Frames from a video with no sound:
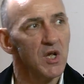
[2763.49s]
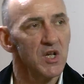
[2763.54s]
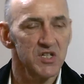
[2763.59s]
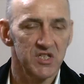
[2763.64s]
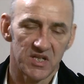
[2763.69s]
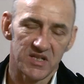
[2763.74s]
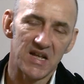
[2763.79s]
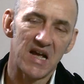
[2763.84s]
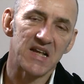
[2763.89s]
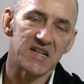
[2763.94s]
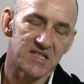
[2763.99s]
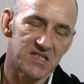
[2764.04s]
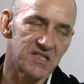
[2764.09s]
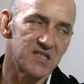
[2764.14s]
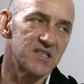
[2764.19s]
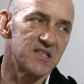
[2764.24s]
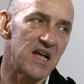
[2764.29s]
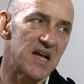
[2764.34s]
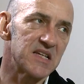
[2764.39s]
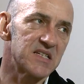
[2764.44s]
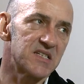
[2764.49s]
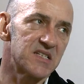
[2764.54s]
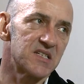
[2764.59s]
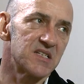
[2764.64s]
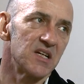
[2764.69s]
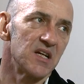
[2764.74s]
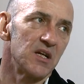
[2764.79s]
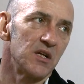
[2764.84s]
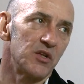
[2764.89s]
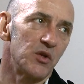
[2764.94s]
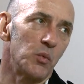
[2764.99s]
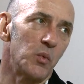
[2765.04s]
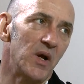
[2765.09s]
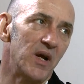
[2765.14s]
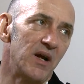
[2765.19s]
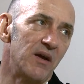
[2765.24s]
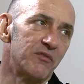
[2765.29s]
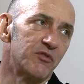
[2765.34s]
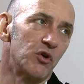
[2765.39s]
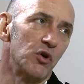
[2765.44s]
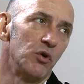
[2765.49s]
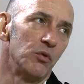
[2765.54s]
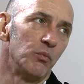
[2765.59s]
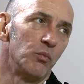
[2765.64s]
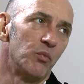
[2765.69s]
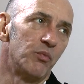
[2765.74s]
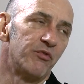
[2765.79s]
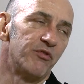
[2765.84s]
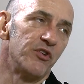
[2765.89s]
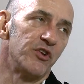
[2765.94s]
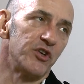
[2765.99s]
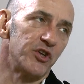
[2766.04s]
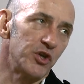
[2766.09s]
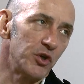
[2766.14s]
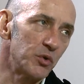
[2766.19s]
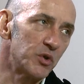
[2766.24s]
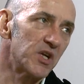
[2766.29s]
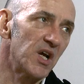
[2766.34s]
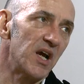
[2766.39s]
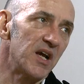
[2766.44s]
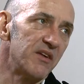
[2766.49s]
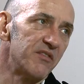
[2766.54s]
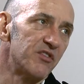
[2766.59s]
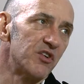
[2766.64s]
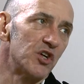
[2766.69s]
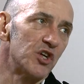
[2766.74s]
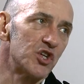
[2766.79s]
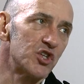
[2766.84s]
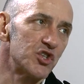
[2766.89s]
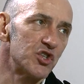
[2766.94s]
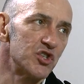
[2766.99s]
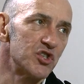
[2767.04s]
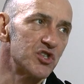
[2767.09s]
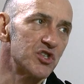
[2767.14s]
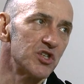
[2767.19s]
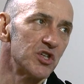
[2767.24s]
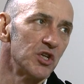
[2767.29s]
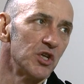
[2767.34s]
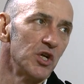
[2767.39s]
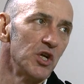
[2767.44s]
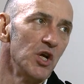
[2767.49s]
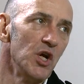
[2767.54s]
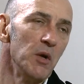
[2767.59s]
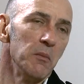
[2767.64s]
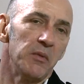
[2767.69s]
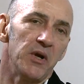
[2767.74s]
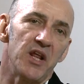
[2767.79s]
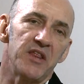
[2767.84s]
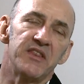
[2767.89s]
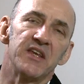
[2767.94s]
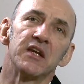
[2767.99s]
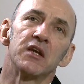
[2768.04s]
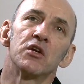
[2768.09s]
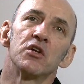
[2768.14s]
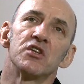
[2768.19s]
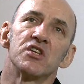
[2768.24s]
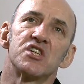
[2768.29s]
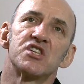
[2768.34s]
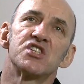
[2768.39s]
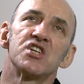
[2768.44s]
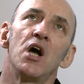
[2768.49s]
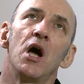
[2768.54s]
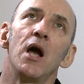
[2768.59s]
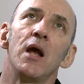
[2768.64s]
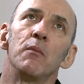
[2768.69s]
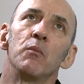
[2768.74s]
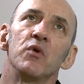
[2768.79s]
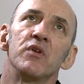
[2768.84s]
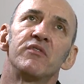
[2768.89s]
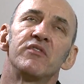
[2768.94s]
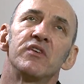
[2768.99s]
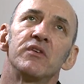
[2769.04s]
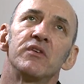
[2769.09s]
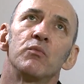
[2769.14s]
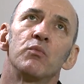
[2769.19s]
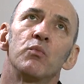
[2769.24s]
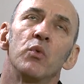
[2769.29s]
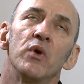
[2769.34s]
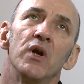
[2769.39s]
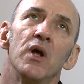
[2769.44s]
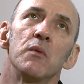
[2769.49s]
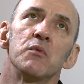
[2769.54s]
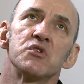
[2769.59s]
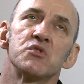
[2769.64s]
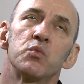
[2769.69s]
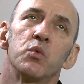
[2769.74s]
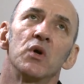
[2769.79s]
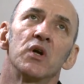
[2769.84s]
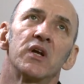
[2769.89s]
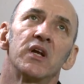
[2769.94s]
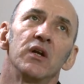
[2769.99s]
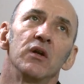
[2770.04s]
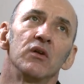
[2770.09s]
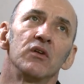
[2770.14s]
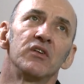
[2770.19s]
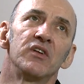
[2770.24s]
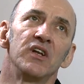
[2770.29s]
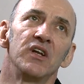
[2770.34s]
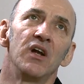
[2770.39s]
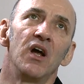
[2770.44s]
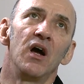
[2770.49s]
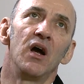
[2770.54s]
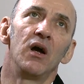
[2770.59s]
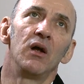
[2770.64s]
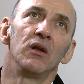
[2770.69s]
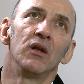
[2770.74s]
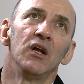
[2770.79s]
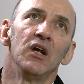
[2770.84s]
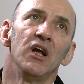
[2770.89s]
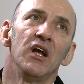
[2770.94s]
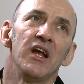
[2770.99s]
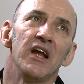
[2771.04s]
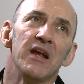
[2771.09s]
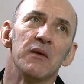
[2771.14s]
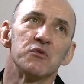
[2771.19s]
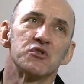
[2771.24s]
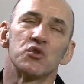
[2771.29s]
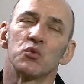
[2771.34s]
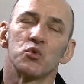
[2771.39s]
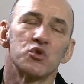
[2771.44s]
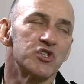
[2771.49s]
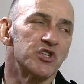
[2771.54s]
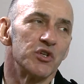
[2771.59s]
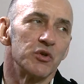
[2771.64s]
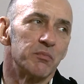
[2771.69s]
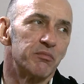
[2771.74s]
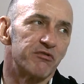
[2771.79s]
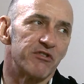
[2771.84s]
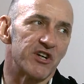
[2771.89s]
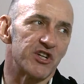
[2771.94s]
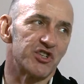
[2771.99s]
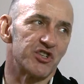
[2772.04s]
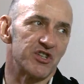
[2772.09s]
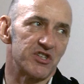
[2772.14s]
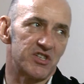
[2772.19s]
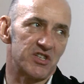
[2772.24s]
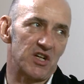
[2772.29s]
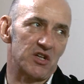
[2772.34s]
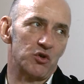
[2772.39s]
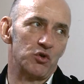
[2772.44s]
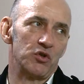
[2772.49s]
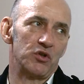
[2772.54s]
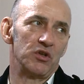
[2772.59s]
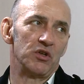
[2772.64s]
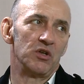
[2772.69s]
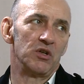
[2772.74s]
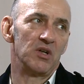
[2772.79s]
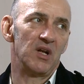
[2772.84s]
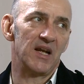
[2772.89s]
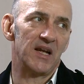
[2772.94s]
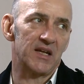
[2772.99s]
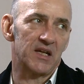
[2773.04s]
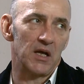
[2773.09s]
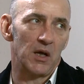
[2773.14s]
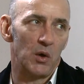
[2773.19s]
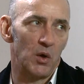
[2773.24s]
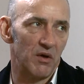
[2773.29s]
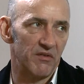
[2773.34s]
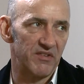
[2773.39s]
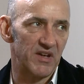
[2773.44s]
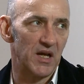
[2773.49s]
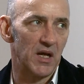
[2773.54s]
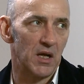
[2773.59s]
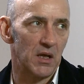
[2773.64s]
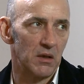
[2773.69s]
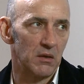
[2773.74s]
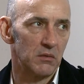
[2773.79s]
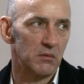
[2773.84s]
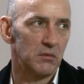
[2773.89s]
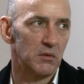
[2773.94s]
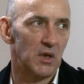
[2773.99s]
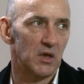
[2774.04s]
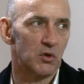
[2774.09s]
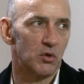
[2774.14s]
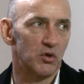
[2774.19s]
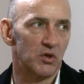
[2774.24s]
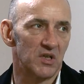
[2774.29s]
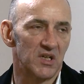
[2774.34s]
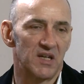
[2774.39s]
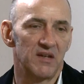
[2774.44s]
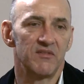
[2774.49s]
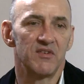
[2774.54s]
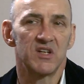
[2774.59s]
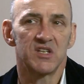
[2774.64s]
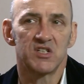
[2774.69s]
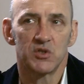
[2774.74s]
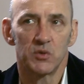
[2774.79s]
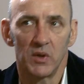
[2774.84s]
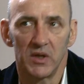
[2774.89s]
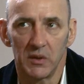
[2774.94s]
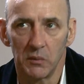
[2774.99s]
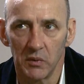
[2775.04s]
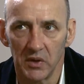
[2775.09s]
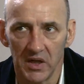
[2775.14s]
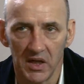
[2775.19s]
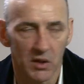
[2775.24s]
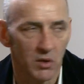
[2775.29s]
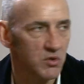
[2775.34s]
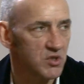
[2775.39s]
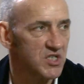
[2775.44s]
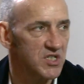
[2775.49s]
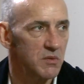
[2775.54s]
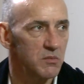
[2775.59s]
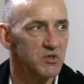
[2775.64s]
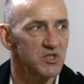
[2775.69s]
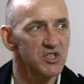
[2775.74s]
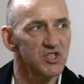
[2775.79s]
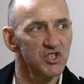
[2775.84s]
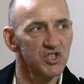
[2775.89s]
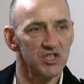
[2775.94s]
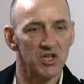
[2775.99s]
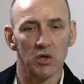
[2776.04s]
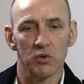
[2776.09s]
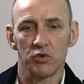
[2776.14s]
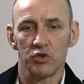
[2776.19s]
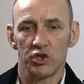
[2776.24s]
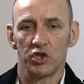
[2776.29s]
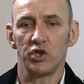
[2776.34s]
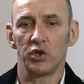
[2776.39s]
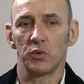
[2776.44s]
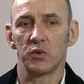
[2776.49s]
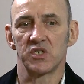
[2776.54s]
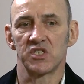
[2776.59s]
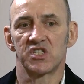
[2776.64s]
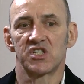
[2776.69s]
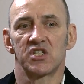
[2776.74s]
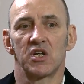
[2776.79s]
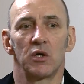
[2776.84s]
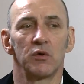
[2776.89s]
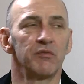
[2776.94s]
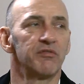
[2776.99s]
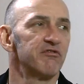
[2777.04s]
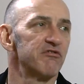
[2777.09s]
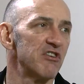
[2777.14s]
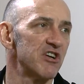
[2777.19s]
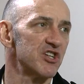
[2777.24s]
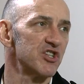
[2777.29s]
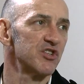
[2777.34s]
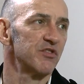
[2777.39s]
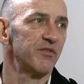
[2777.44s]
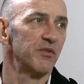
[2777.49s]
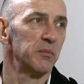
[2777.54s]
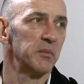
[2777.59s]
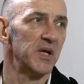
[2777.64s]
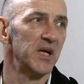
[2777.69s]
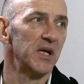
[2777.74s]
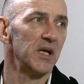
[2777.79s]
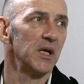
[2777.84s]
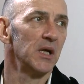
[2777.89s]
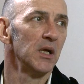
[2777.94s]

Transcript: So that's the way I've gone for the UK versions. But I think at the time when I was working on Denial, it was all too precious. I couldn't let go of it. I couldn't give it to anyone else. It was so new and so fresh for me.